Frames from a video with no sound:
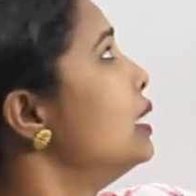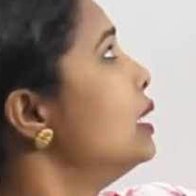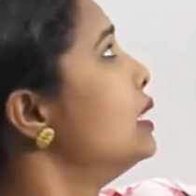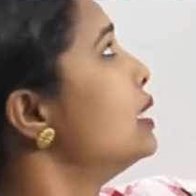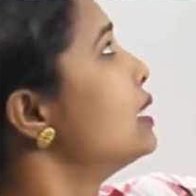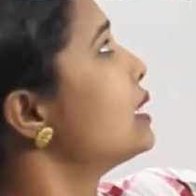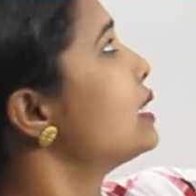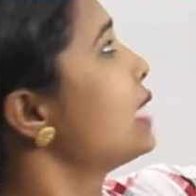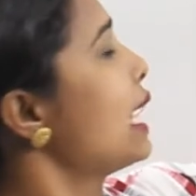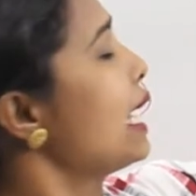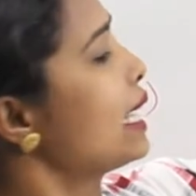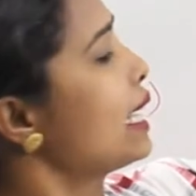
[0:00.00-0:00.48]

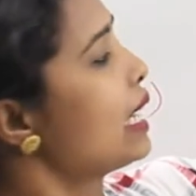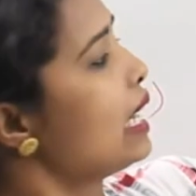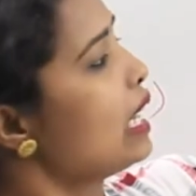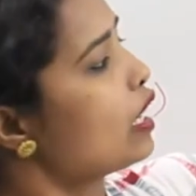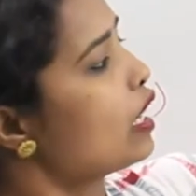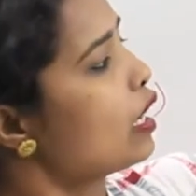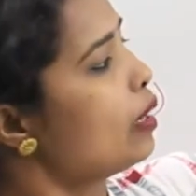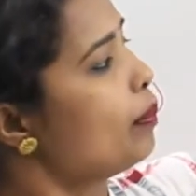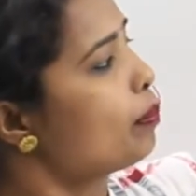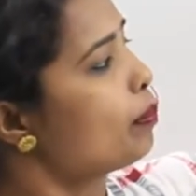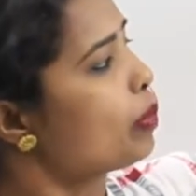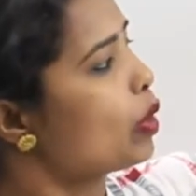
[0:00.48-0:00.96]

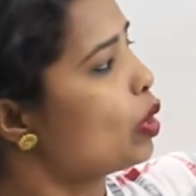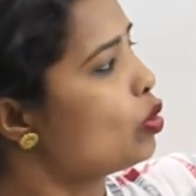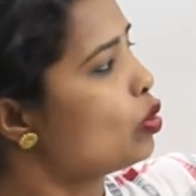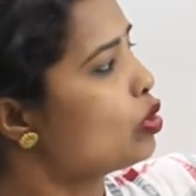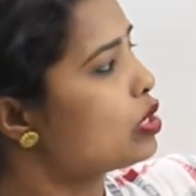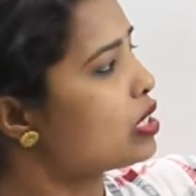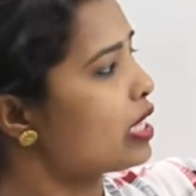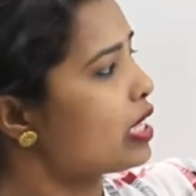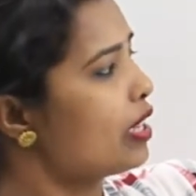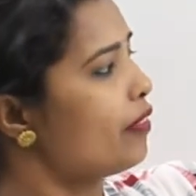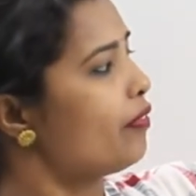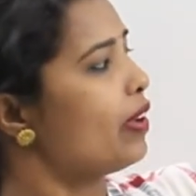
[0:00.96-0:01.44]
cyclic
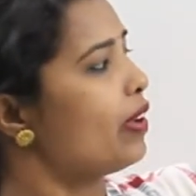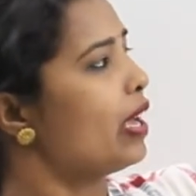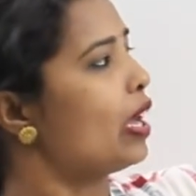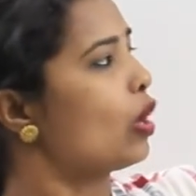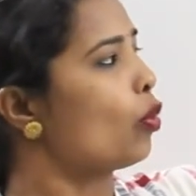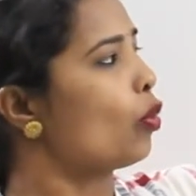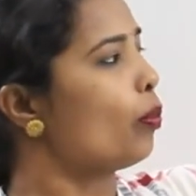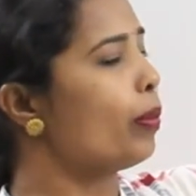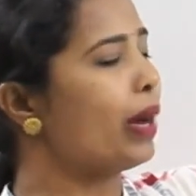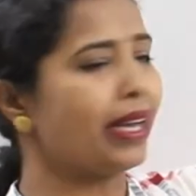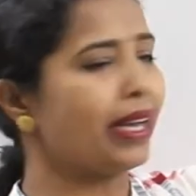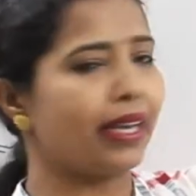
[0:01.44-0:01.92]
compounds, if
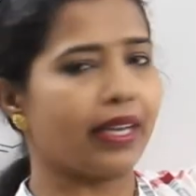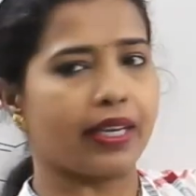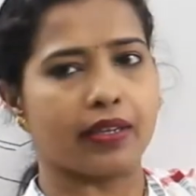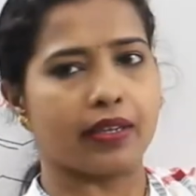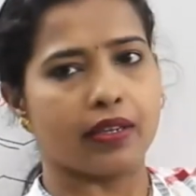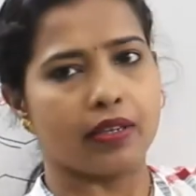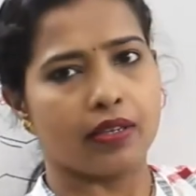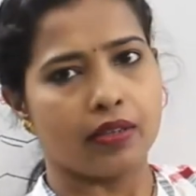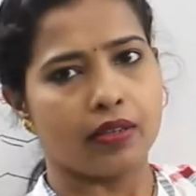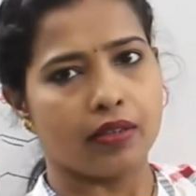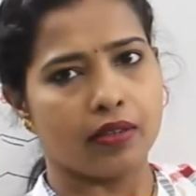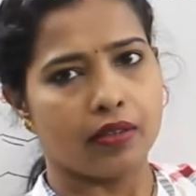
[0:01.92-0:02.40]

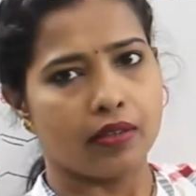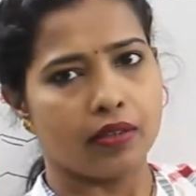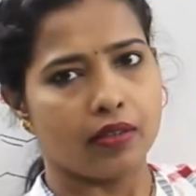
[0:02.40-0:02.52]
aromatic,